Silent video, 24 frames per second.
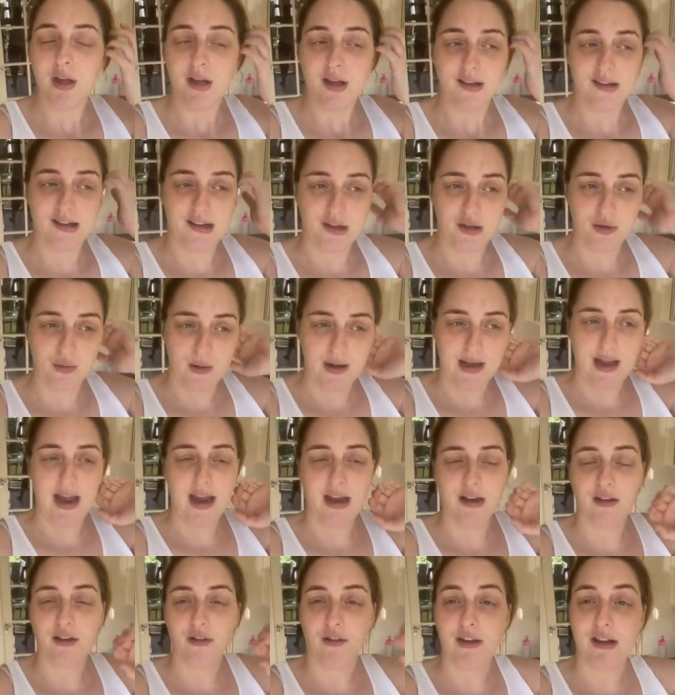It's like
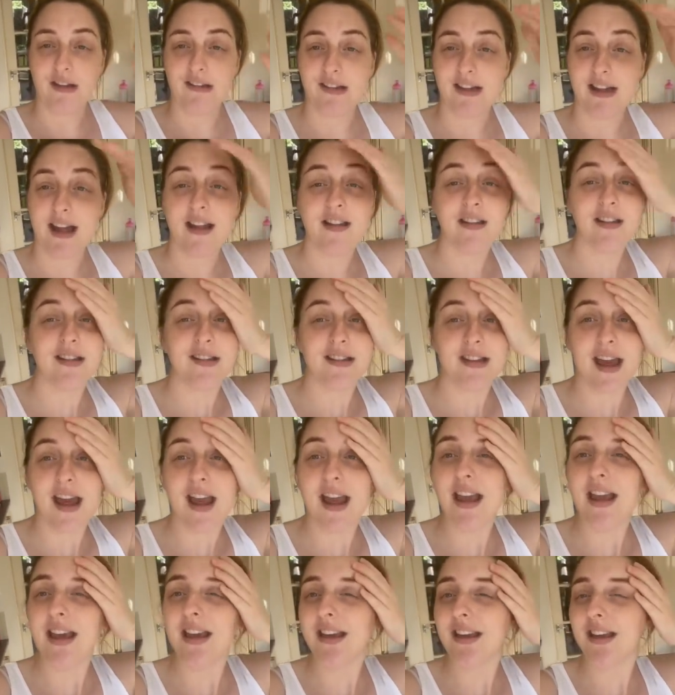28 degrees again
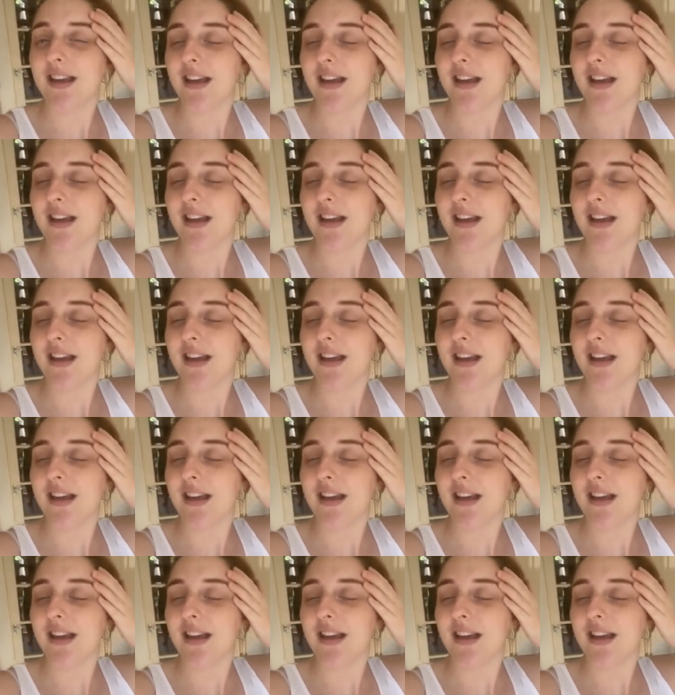today.